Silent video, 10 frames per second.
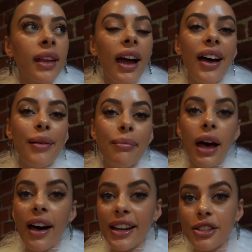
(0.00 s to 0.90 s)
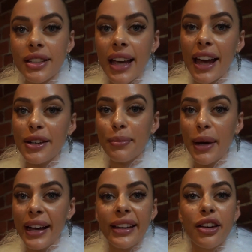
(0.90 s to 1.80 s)
I just had
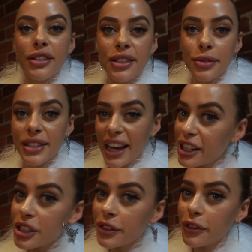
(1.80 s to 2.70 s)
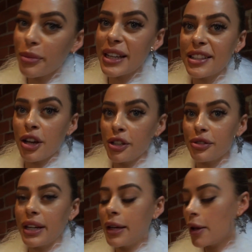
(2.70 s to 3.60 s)
my consultation for my
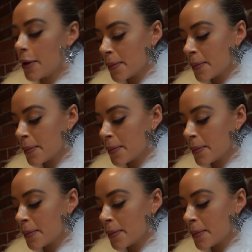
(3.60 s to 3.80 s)
surgery.